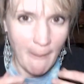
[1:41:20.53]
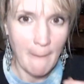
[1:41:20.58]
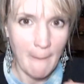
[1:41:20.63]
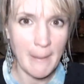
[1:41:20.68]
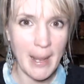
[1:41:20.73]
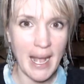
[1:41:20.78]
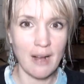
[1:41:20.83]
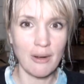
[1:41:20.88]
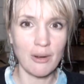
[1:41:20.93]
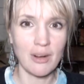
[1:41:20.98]

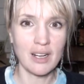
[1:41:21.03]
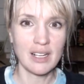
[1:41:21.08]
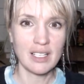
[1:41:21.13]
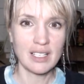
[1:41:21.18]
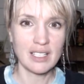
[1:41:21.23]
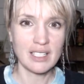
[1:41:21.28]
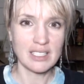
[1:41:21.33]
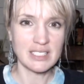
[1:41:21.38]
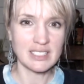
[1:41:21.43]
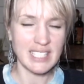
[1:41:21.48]
power.
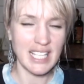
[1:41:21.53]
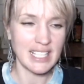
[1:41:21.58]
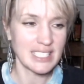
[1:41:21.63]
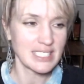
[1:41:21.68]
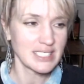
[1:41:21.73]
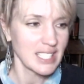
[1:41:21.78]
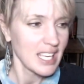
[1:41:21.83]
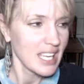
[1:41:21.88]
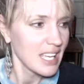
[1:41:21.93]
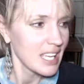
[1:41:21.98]
It's like
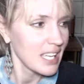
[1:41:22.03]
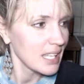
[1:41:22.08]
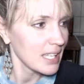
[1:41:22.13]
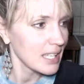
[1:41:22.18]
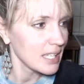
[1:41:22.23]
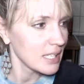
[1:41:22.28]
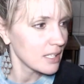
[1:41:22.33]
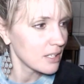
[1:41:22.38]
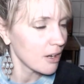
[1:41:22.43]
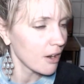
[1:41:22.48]
this
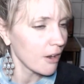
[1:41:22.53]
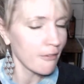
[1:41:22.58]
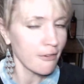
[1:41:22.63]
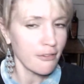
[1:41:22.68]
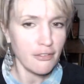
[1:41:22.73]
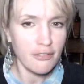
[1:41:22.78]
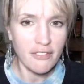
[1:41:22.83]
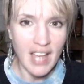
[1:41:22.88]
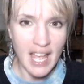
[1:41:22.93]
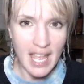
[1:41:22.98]
ego
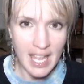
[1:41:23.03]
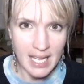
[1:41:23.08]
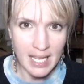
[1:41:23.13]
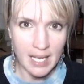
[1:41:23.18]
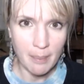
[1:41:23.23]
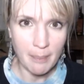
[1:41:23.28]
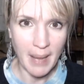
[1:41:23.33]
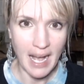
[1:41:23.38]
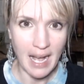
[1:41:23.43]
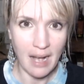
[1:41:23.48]

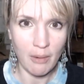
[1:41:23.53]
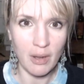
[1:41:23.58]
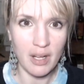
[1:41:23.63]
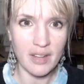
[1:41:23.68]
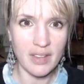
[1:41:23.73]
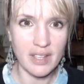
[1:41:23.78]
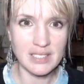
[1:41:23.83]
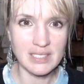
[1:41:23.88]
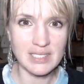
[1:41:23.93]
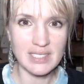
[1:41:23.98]
fake power
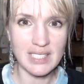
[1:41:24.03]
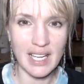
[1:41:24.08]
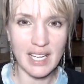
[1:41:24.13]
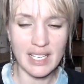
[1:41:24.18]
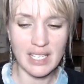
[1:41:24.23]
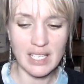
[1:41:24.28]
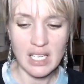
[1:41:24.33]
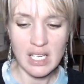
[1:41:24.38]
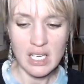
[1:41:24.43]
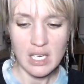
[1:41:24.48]
that's
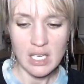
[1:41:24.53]
like,